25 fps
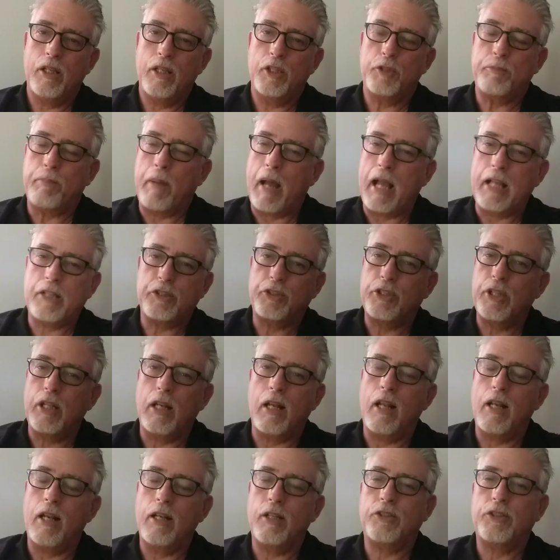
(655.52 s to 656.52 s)
His bike's
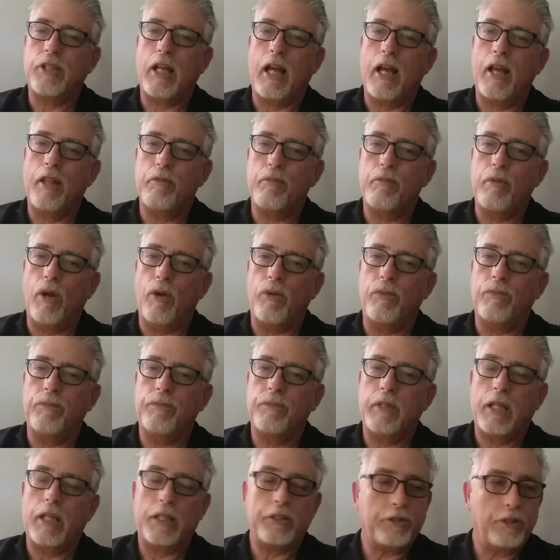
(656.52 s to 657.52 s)
still on the side of the road.
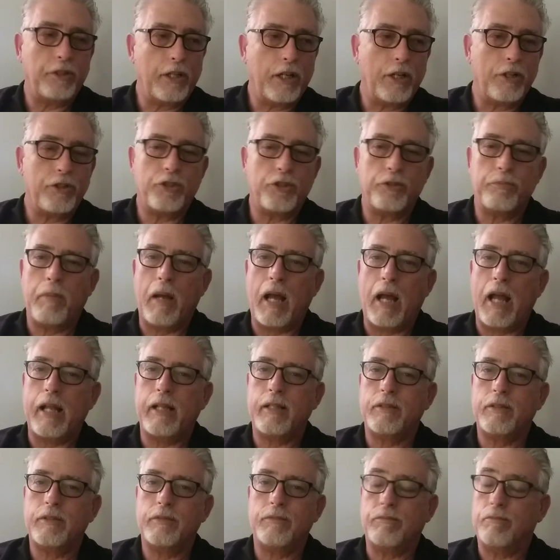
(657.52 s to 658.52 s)
I said, there's his
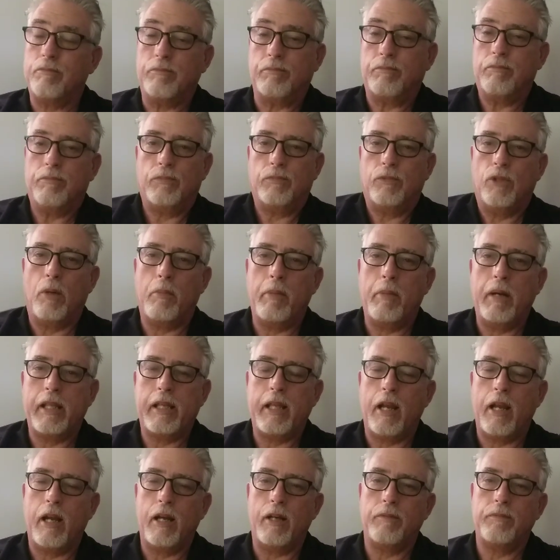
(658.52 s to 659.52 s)
bike. Nobody
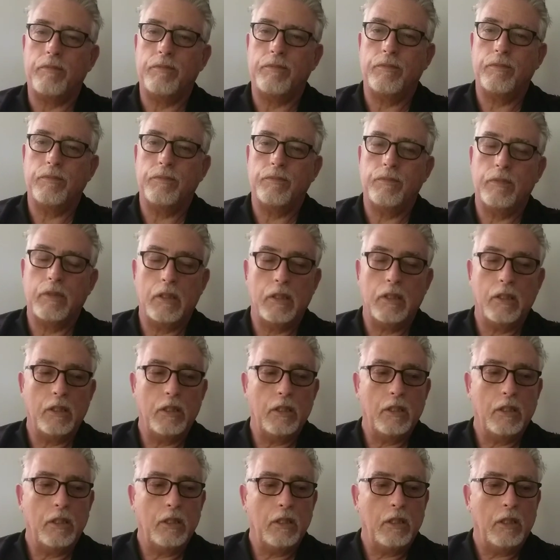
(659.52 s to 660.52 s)
cared.
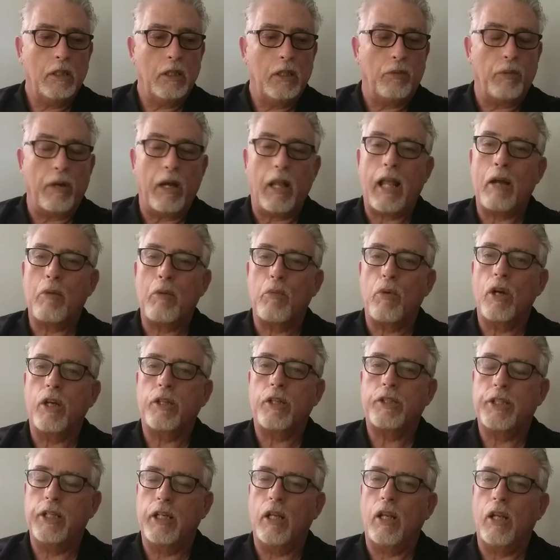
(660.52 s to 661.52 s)
Well, I
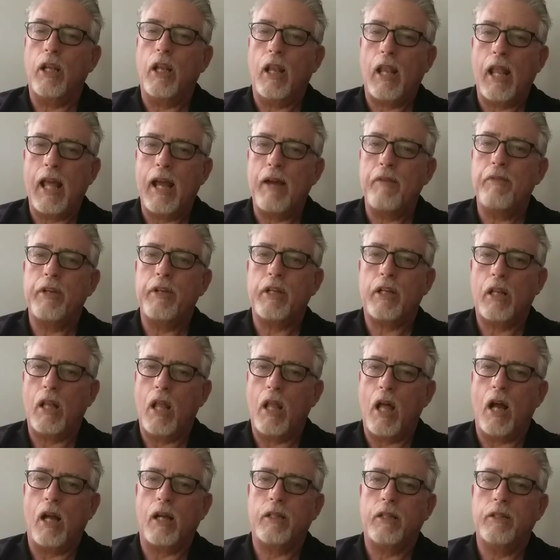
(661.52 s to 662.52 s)
worked till 11
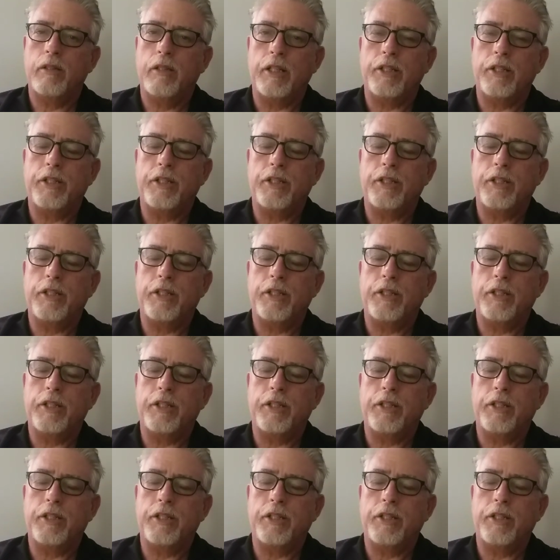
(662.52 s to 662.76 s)
o'clock.